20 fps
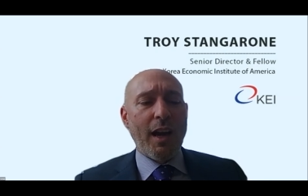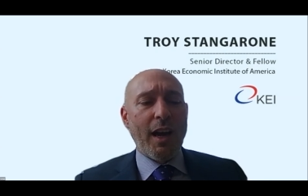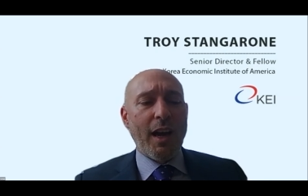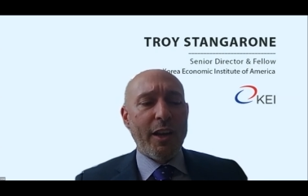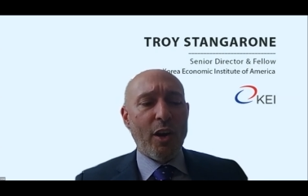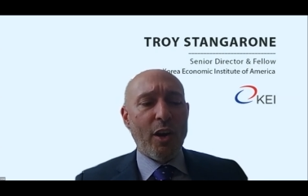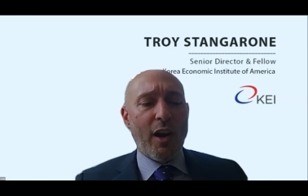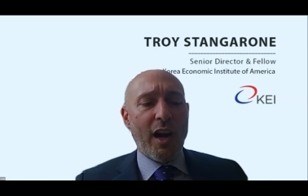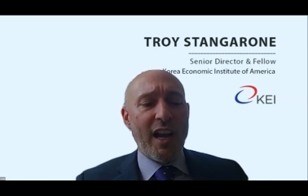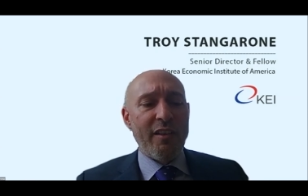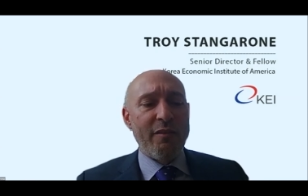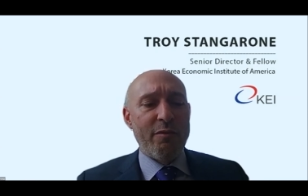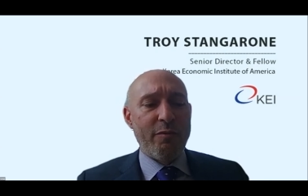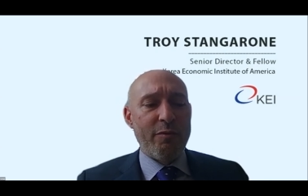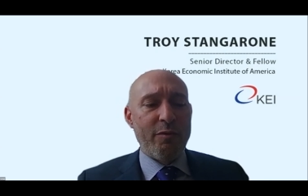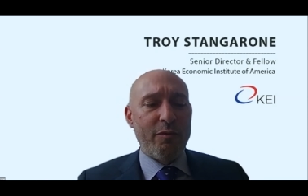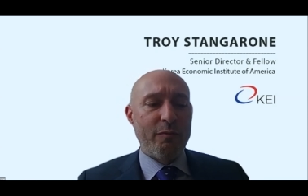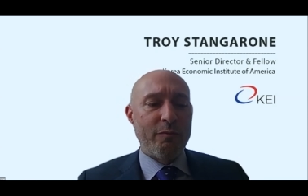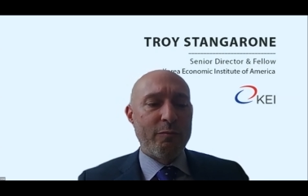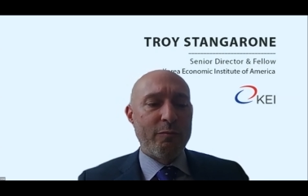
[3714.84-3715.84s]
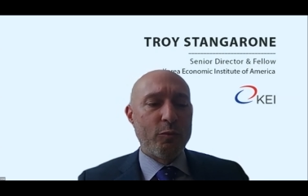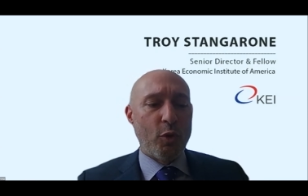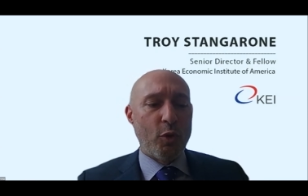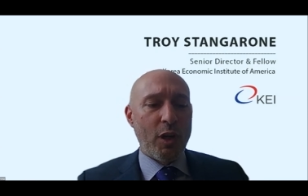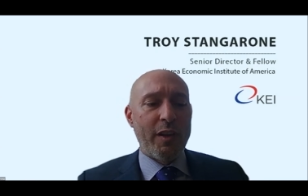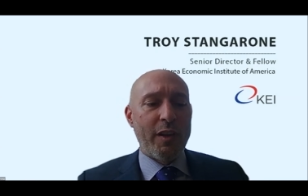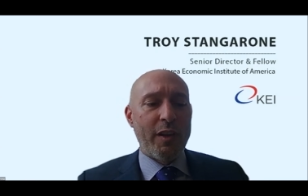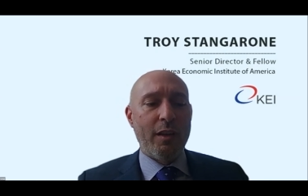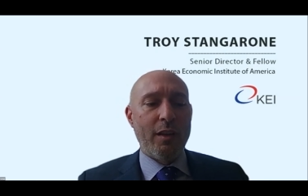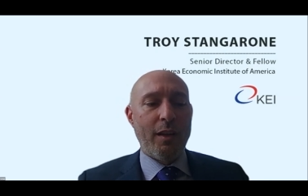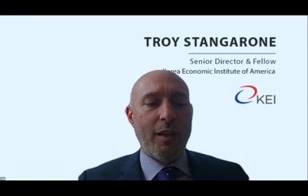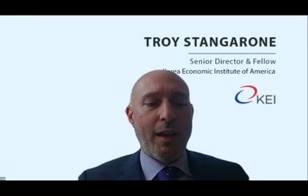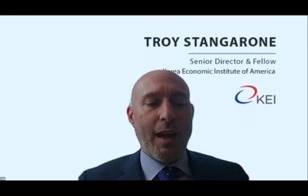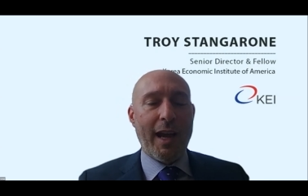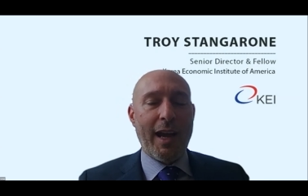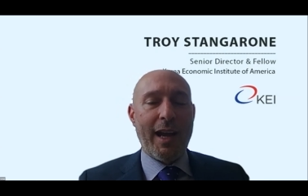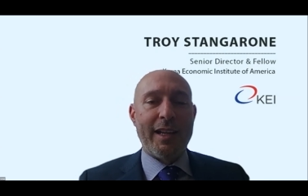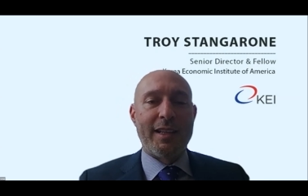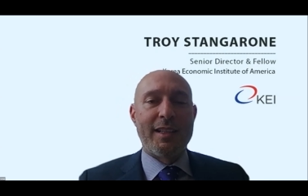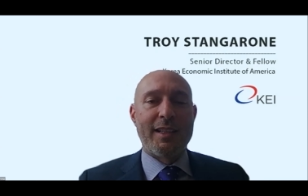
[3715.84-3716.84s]
I've looked
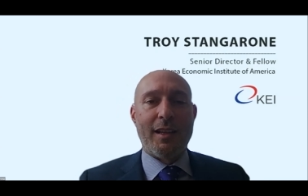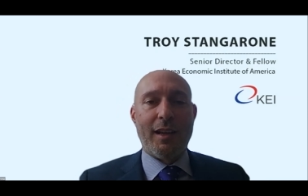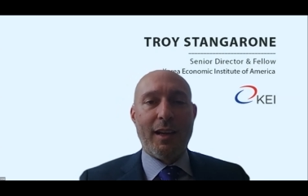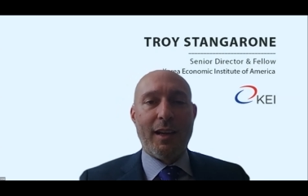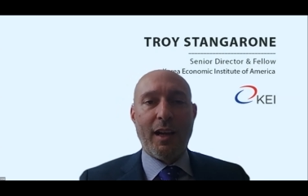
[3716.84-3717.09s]
at